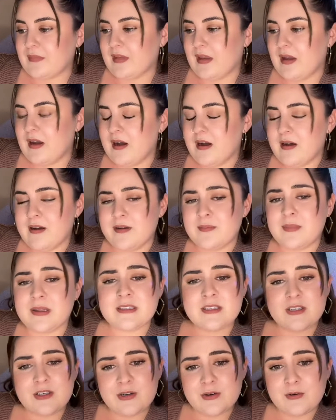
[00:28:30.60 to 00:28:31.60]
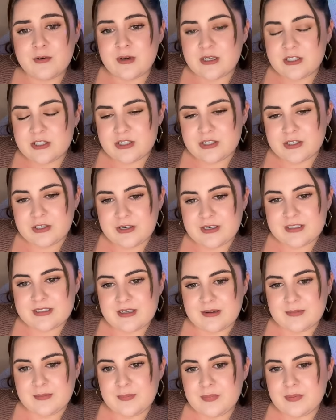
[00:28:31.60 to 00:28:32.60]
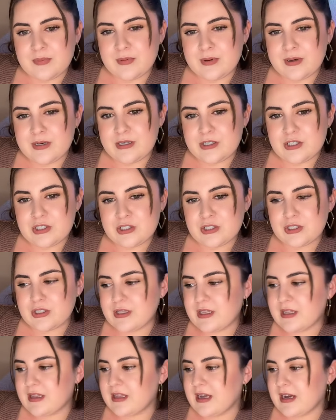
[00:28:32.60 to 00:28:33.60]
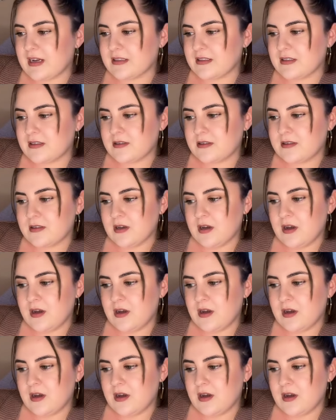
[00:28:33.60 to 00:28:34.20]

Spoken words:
That's a good question, Chris. I'm pretty sure that that's